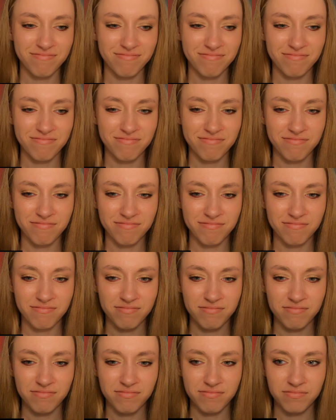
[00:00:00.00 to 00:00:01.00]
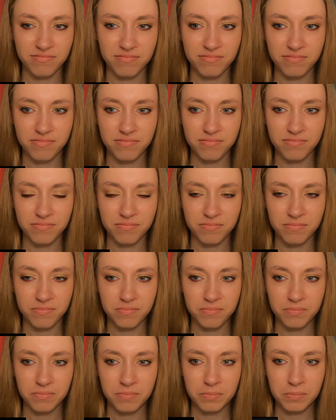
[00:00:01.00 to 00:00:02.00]

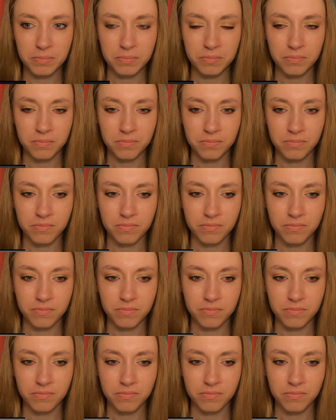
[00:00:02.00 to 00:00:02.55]
Nobody speaks.